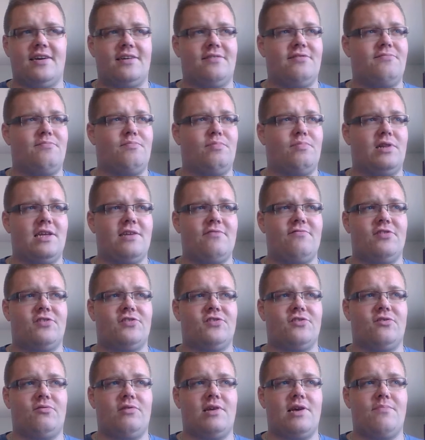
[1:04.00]
I believe
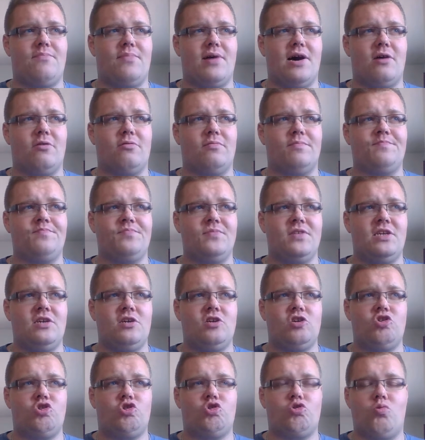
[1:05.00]
it's only about
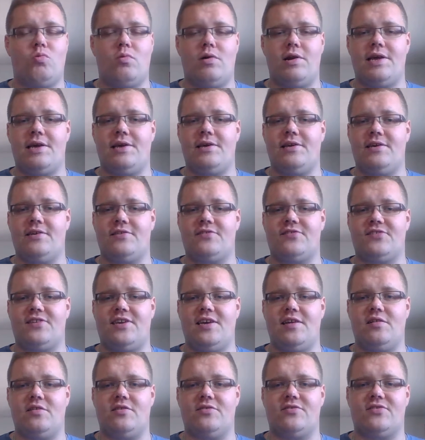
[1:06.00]
20
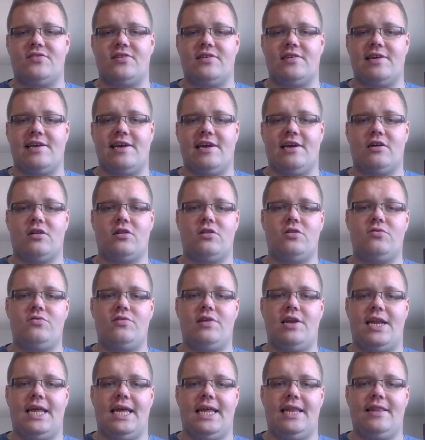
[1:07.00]
skills
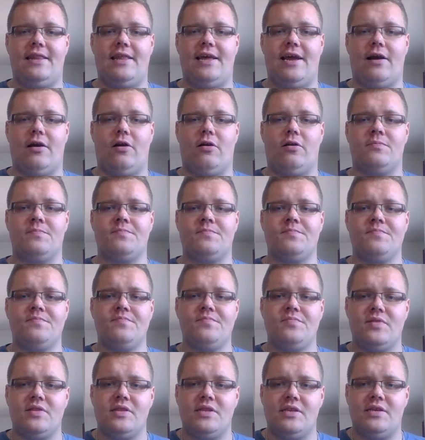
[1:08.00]
included in there.
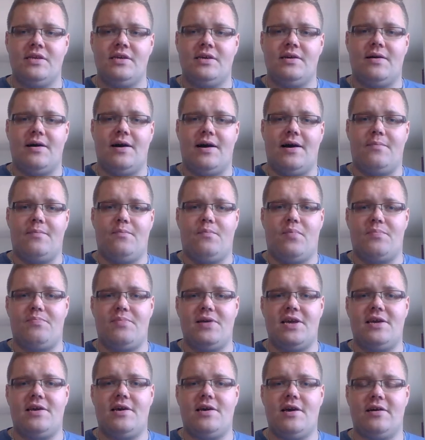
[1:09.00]
But
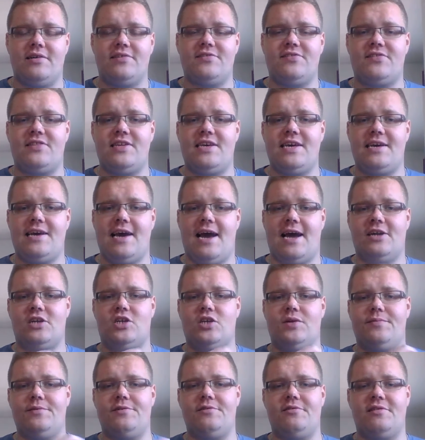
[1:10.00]
because the
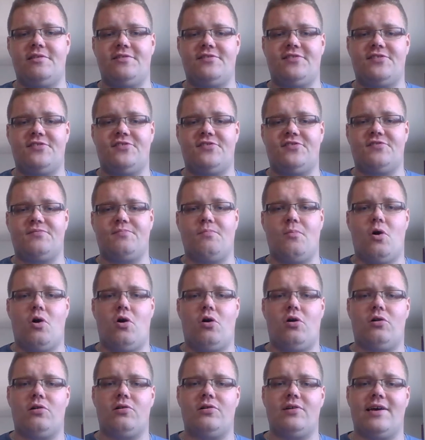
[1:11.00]
attribute list is
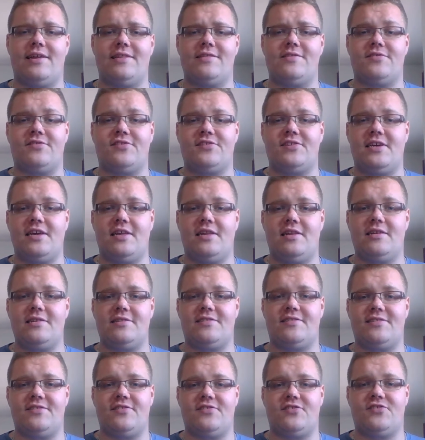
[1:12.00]
small and the skill
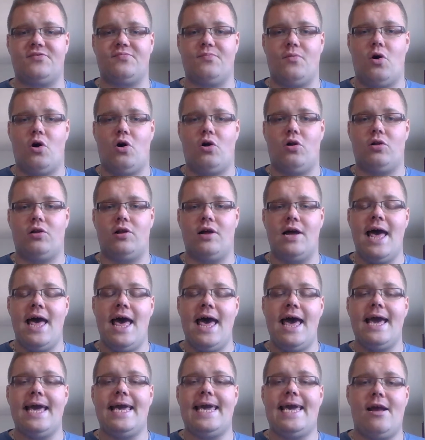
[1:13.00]
list is small,
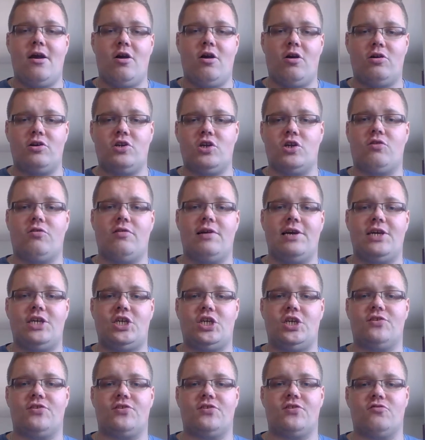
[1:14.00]
character
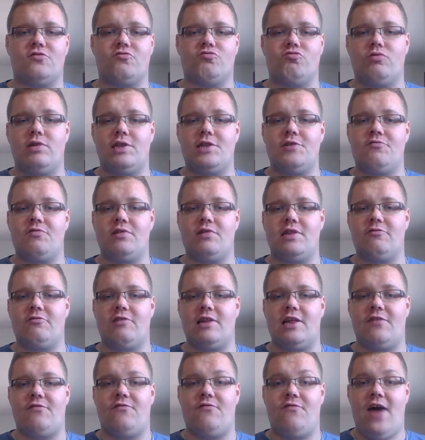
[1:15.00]
creation's
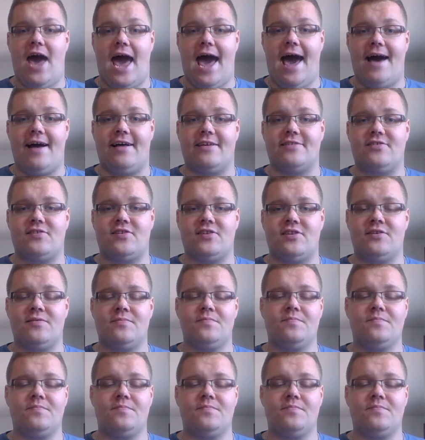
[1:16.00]
really fast.